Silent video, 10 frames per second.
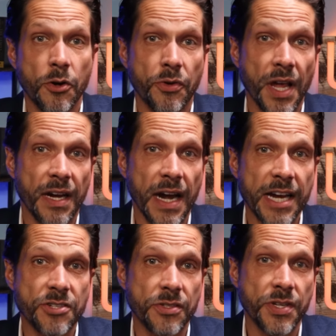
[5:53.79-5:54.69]
create a
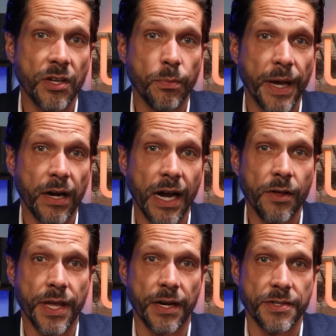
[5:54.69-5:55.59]
national single-payer
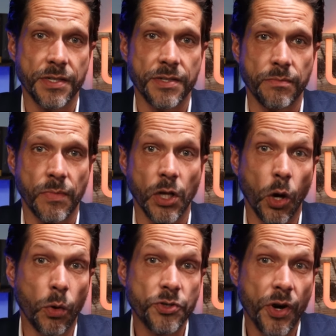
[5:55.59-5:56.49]
healthcare system,
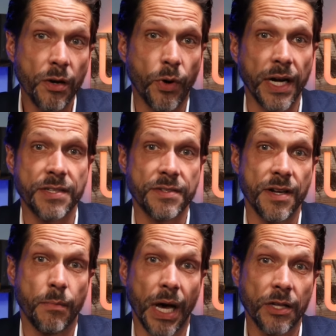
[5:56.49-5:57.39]
lower drug prices,
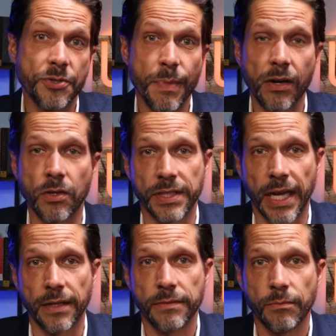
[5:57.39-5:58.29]
and abolish medical
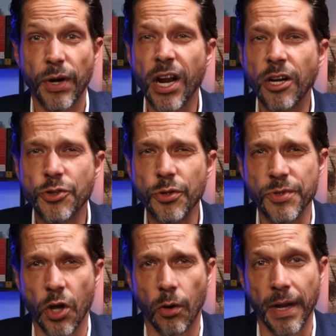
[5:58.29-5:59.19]
debt, bring our
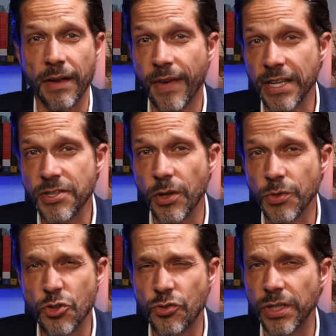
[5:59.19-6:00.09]
troops home and invest
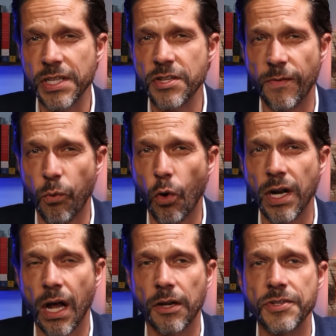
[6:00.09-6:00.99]
those trillions of war
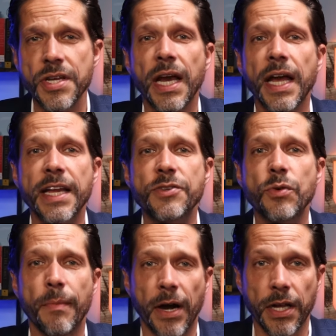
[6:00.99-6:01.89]
dollars into
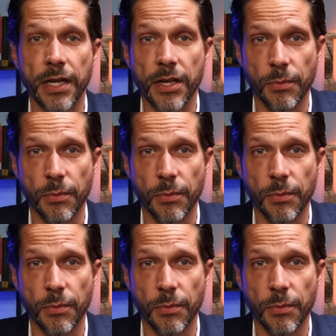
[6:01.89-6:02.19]
American